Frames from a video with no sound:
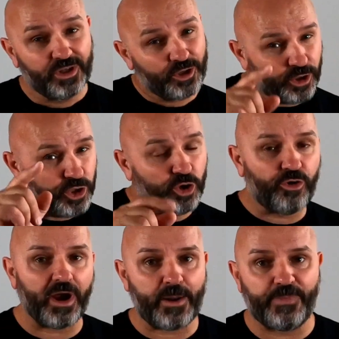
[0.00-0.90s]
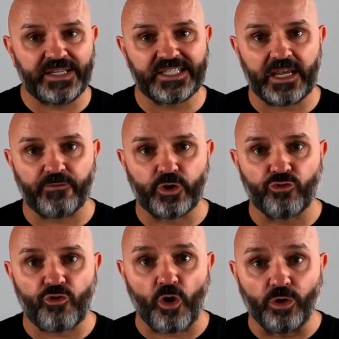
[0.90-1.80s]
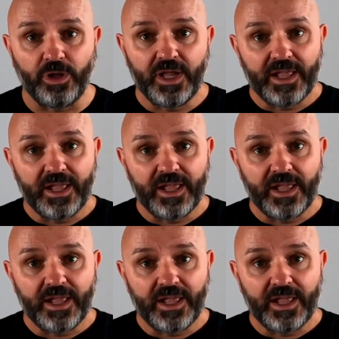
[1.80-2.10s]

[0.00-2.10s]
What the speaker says: Could you create a PCF control